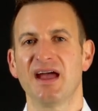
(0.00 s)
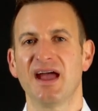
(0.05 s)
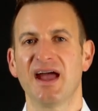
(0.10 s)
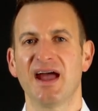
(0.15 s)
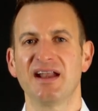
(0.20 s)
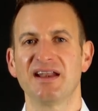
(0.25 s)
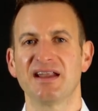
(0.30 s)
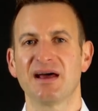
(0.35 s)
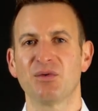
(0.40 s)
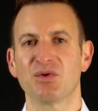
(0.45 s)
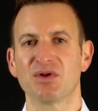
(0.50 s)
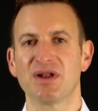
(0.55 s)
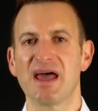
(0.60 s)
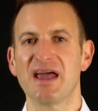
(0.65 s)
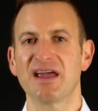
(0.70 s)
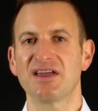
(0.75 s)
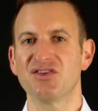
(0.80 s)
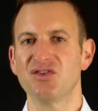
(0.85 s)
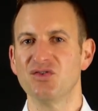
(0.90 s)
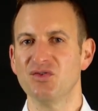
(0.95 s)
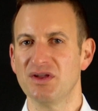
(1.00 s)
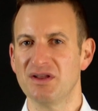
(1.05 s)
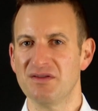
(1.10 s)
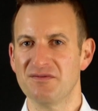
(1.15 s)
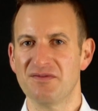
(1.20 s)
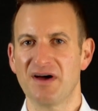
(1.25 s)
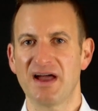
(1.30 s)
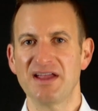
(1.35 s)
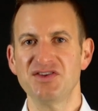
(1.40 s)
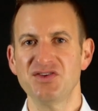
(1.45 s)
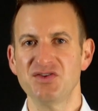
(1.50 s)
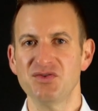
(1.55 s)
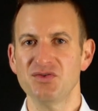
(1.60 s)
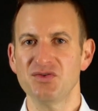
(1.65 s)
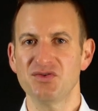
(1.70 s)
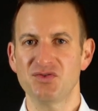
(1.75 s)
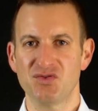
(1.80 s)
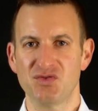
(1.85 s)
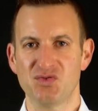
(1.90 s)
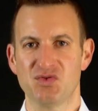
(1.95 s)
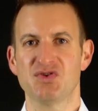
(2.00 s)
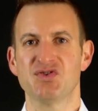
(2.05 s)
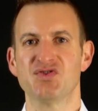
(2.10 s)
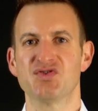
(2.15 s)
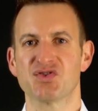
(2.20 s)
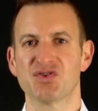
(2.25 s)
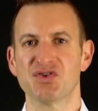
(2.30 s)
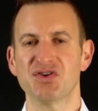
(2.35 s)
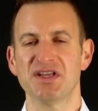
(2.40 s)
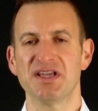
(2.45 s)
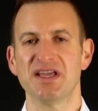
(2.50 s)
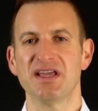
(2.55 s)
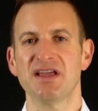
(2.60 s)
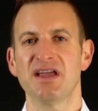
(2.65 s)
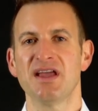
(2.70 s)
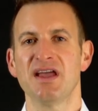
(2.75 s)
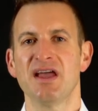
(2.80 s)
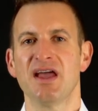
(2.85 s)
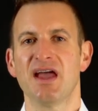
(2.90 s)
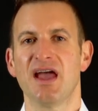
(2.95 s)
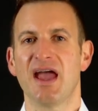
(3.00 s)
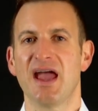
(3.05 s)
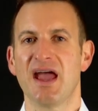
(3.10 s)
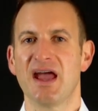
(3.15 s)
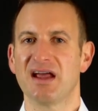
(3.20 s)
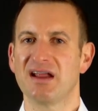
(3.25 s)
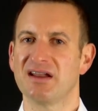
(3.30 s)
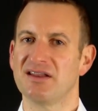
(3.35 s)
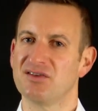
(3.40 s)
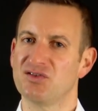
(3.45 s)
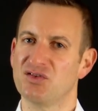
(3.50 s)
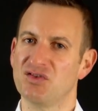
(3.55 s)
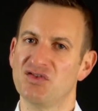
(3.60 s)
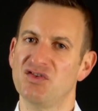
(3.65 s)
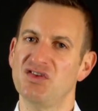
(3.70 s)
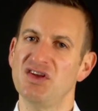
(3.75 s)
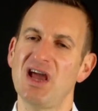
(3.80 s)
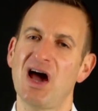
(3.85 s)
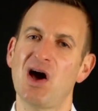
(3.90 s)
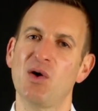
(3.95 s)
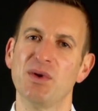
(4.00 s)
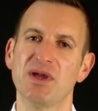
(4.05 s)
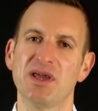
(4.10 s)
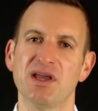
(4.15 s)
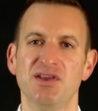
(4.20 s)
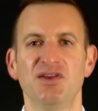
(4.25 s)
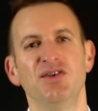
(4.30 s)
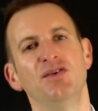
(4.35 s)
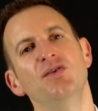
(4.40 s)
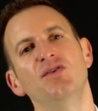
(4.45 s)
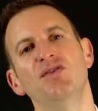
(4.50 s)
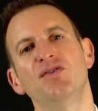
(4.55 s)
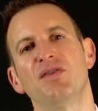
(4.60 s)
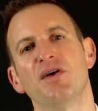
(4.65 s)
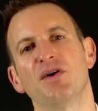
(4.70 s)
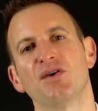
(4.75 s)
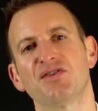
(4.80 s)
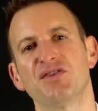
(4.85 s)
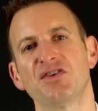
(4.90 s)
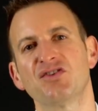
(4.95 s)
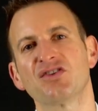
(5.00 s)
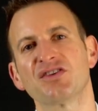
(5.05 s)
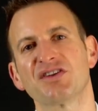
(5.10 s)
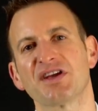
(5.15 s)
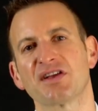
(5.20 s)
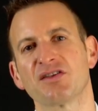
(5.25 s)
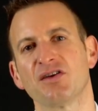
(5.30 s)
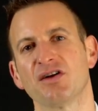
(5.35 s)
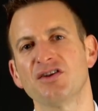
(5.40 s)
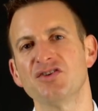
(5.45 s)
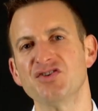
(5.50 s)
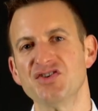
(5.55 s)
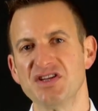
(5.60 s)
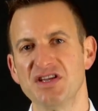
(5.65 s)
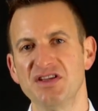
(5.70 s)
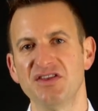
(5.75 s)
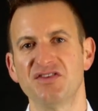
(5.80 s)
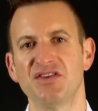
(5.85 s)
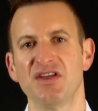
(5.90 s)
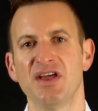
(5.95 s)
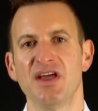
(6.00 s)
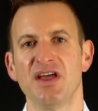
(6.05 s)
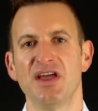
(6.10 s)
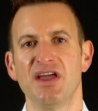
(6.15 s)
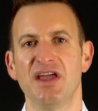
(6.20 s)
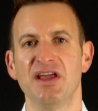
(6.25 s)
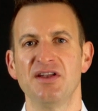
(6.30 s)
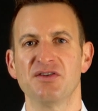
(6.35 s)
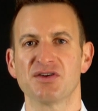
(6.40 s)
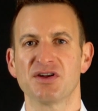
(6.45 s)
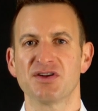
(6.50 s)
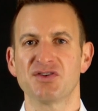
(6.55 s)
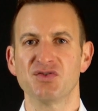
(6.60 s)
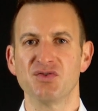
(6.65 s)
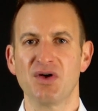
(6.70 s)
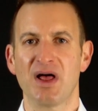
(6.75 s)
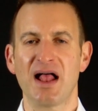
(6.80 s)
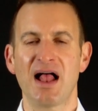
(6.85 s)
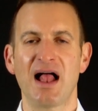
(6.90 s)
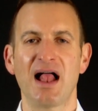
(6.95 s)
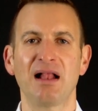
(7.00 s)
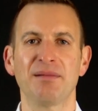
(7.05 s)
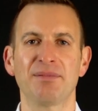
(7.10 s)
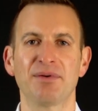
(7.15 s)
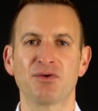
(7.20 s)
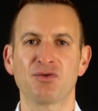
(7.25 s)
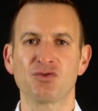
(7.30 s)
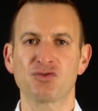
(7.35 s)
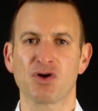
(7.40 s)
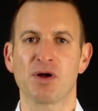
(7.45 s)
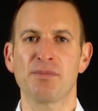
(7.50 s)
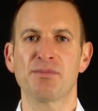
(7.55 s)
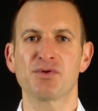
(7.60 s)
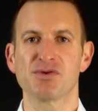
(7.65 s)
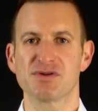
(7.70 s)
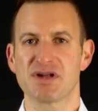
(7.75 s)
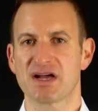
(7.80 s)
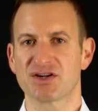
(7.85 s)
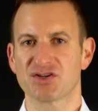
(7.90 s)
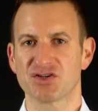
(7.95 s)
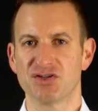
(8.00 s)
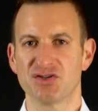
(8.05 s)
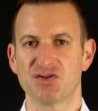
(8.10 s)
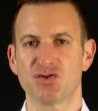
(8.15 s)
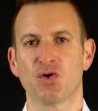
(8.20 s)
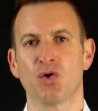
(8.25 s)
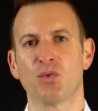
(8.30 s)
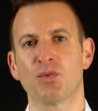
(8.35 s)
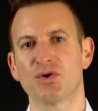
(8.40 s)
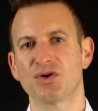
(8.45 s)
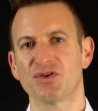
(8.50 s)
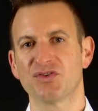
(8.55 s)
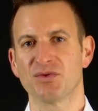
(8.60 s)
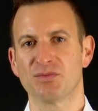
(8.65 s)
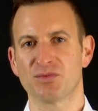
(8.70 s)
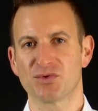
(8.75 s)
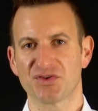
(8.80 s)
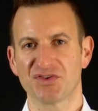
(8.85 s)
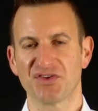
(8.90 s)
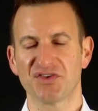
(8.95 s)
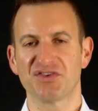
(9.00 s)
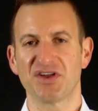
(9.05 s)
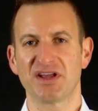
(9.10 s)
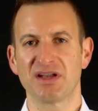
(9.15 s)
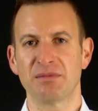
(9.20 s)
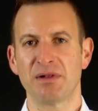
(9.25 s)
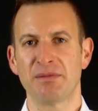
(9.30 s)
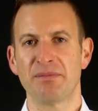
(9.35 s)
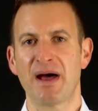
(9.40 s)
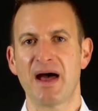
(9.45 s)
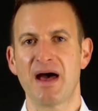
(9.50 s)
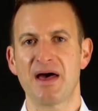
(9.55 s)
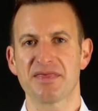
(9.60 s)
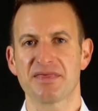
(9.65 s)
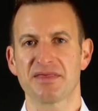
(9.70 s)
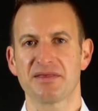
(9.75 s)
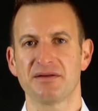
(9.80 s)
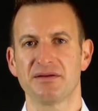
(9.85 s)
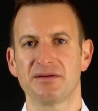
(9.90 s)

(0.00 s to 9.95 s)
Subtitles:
And I would like to invite you to a journey and to see how we can use those digital technologies in order to help crop production towards a more sustainable path.